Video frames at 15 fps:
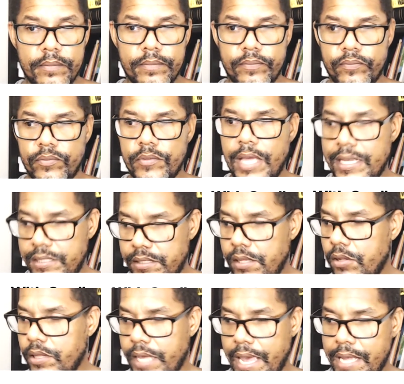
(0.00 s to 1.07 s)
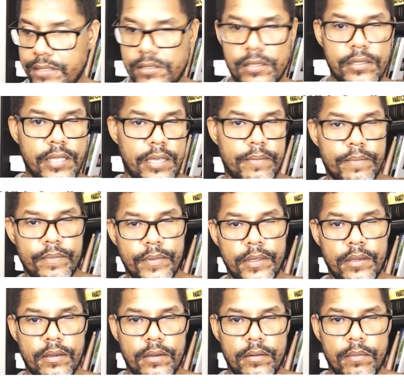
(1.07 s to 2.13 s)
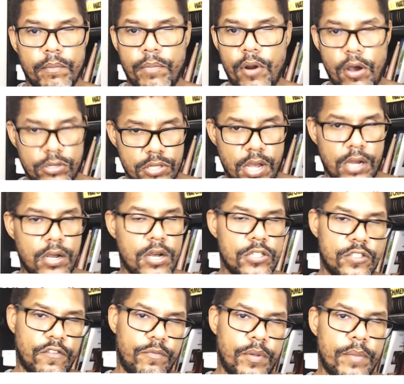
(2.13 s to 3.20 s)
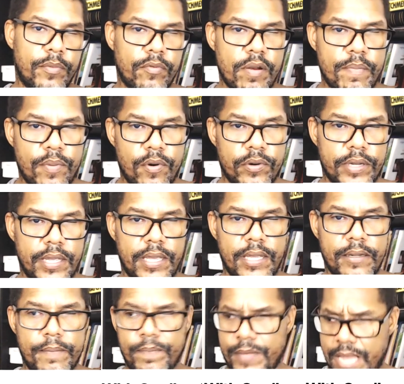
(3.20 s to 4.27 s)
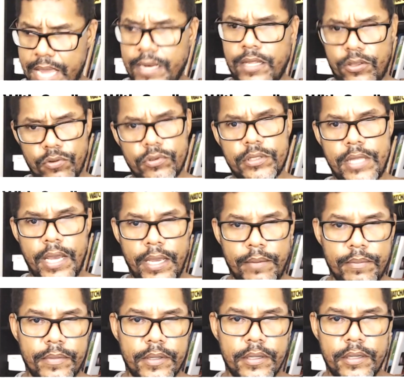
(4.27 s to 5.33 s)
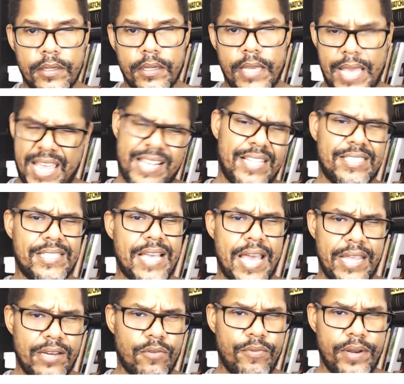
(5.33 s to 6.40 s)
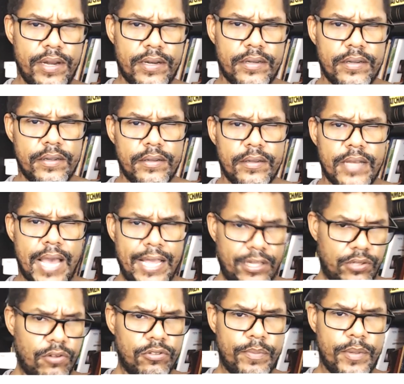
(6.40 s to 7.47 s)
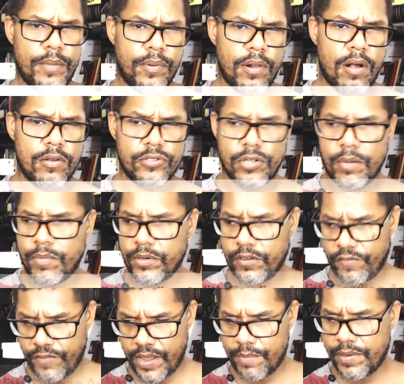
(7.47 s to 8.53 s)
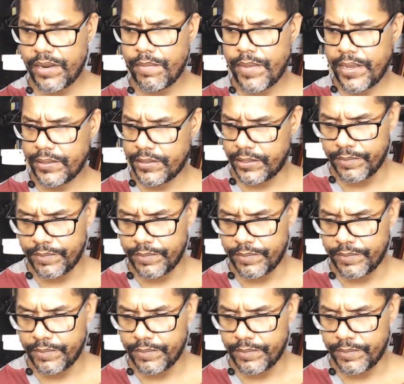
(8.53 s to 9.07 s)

they still cancelled him, blocked the accounts of people reporting it, and it took time. And it's kind of weird. I told people also about a family member,